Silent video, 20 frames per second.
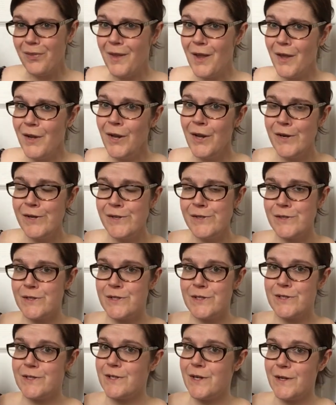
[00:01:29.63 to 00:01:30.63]
Not as good
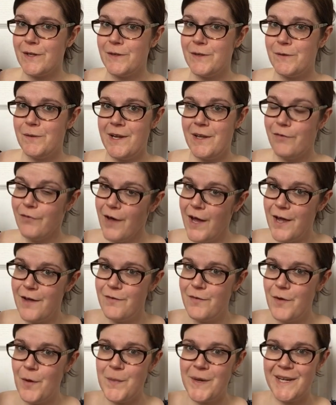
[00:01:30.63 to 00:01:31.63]
as
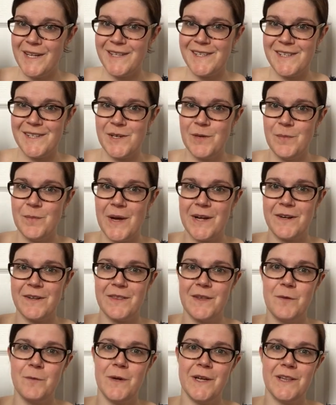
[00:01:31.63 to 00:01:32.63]
$1.25, but it's still better
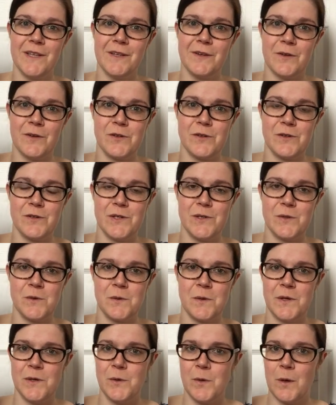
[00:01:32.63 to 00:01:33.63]
than what the grocery
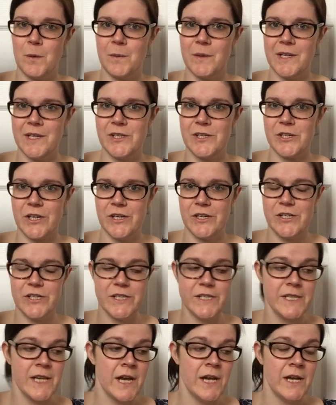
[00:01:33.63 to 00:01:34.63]
store normally
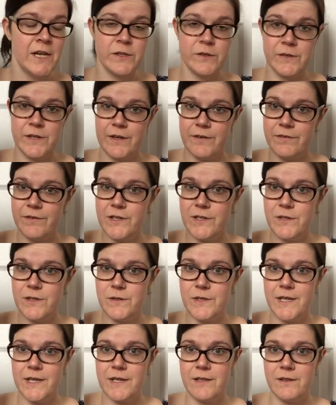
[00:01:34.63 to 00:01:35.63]
charges. So definitely do
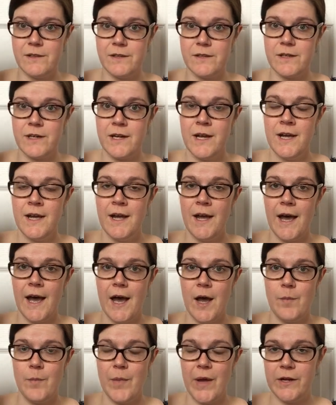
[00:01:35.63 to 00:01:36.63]
take a look
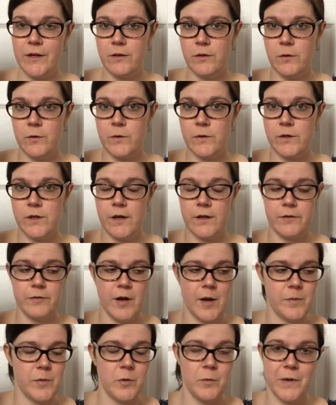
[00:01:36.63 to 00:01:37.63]
at your local
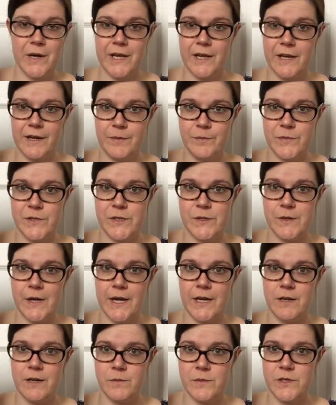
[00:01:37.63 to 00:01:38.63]
Dollarama when it comes to
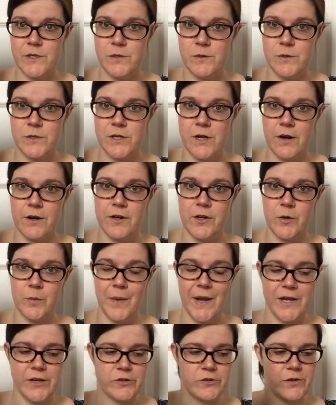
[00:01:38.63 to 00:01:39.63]
items to stock your
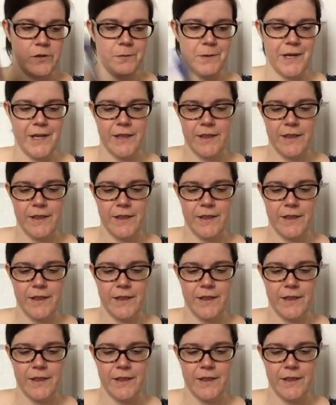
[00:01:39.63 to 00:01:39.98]
pantry with.